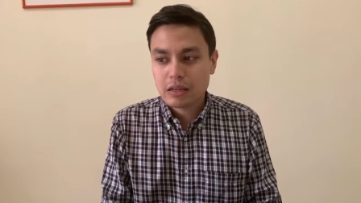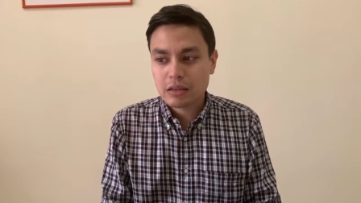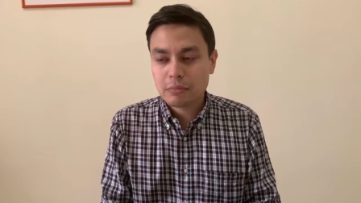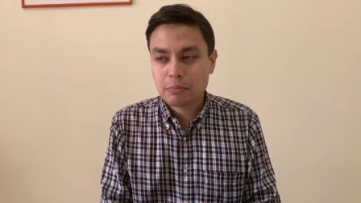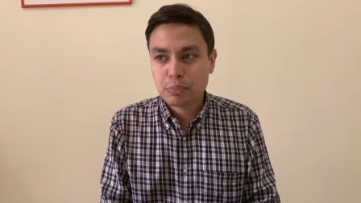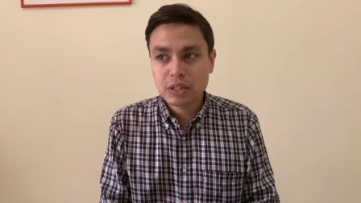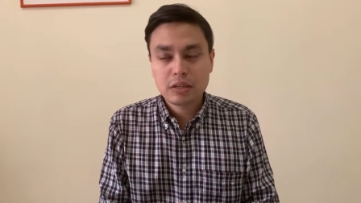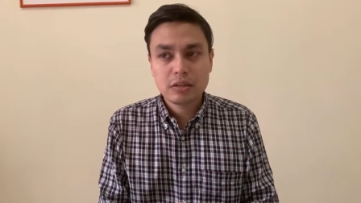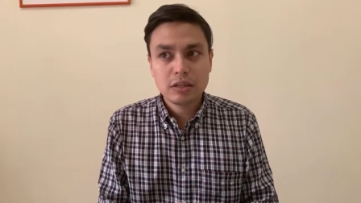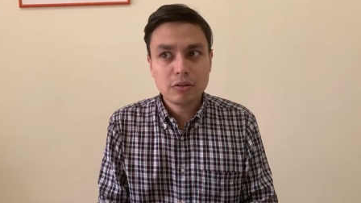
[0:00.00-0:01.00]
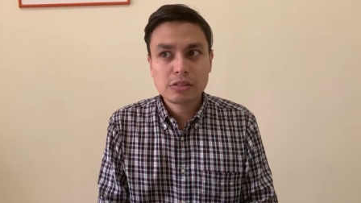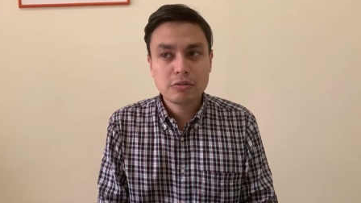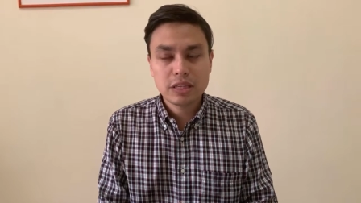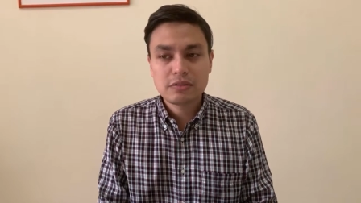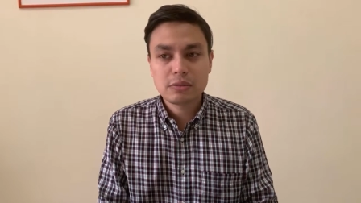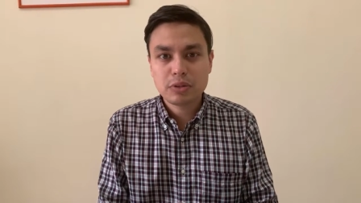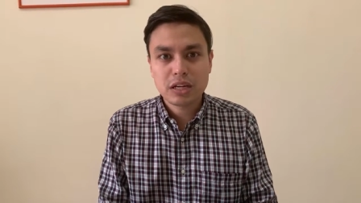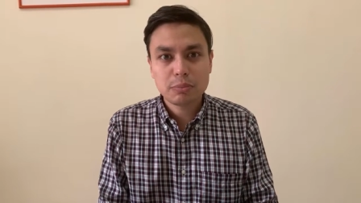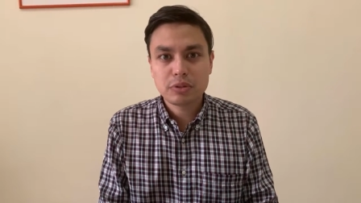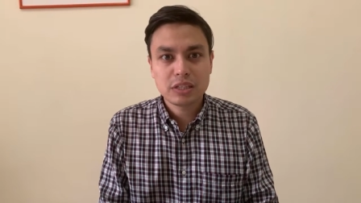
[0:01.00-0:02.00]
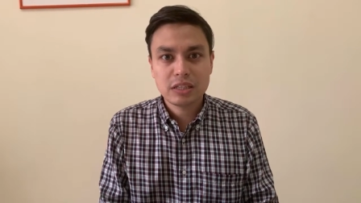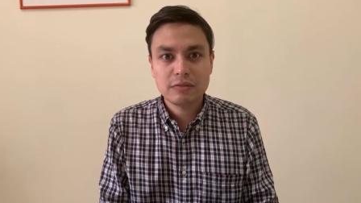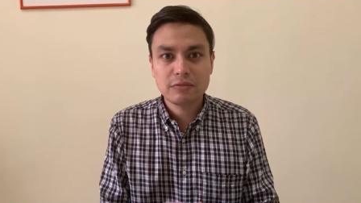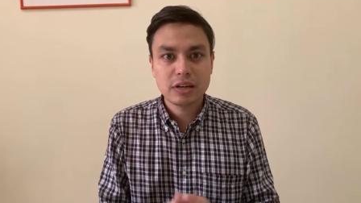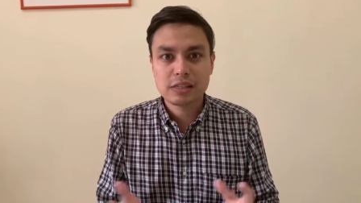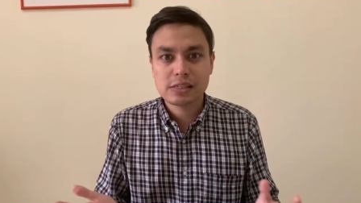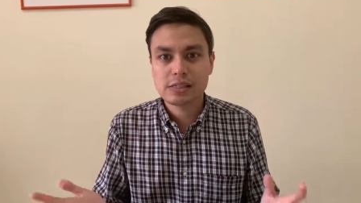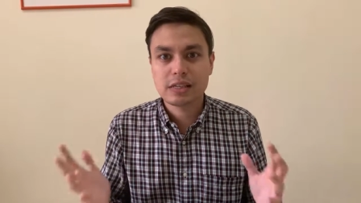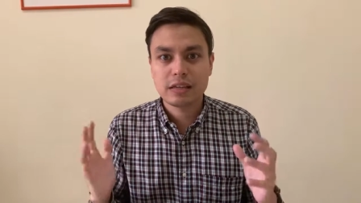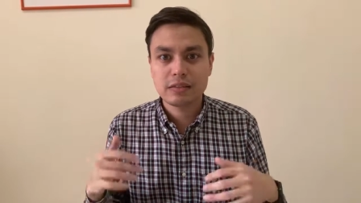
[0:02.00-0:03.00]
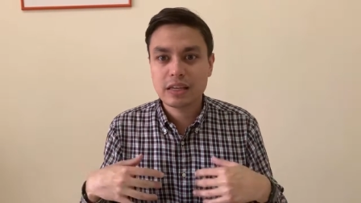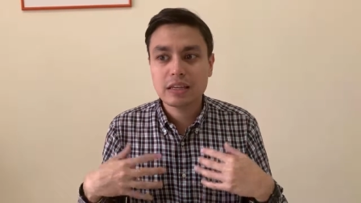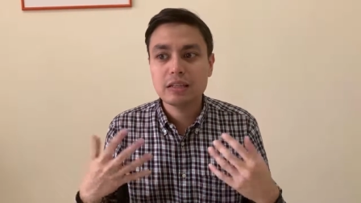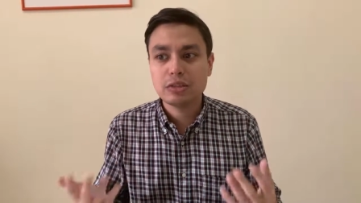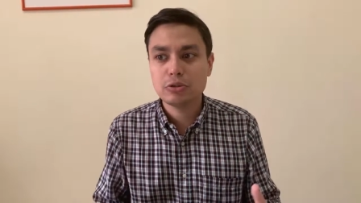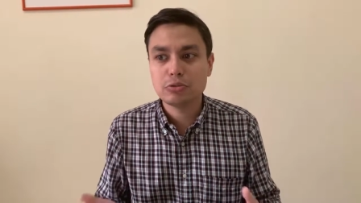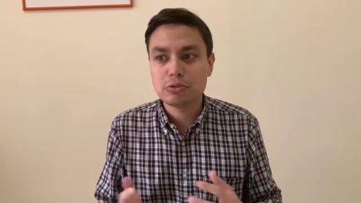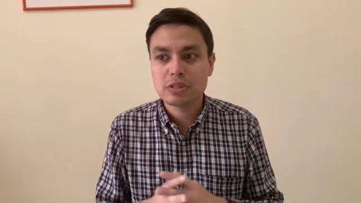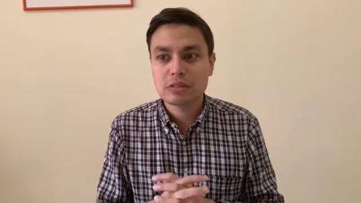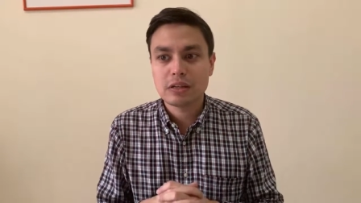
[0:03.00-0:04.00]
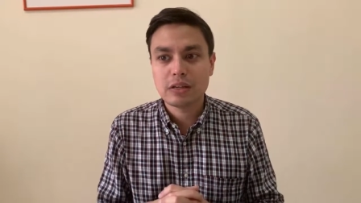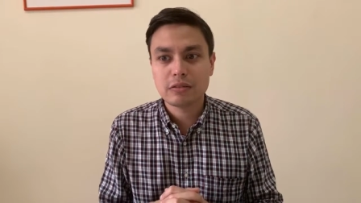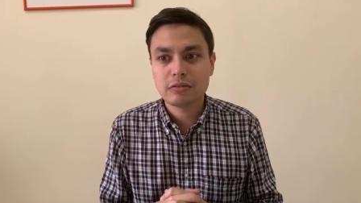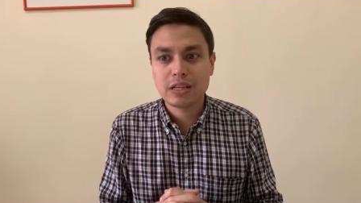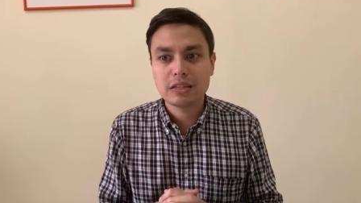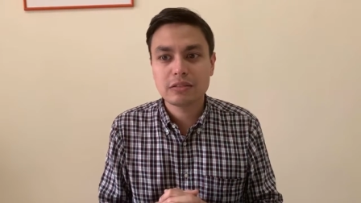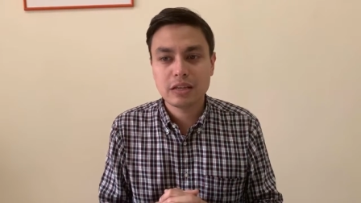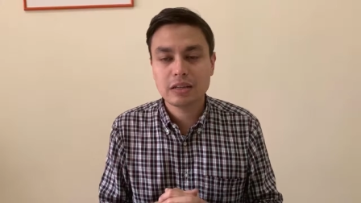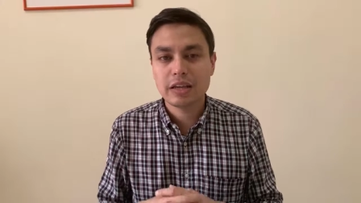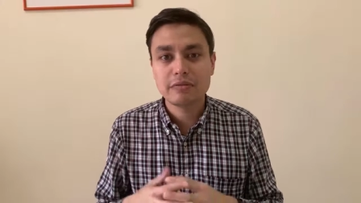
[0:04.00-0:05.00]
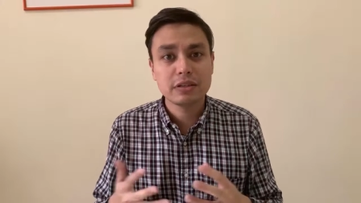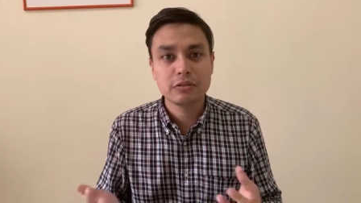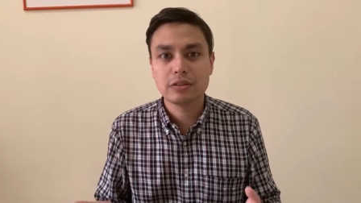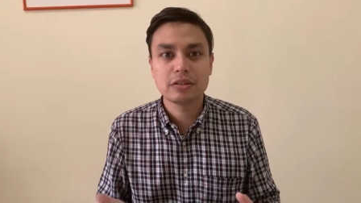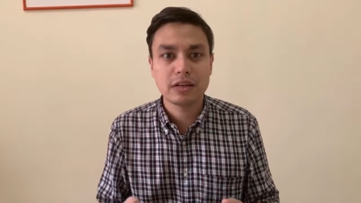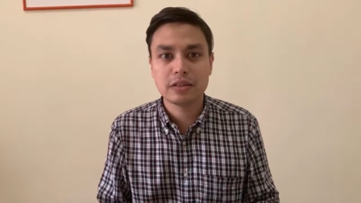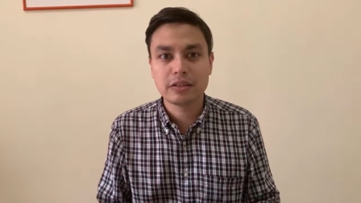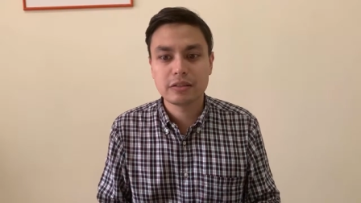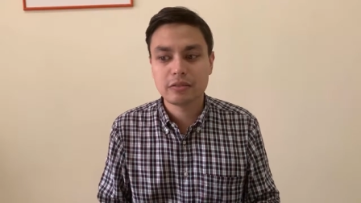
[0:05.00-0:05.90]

Um, but it, it, also gives them a couple of key phrases that they can use in their day-to-day -day life here in Thailand.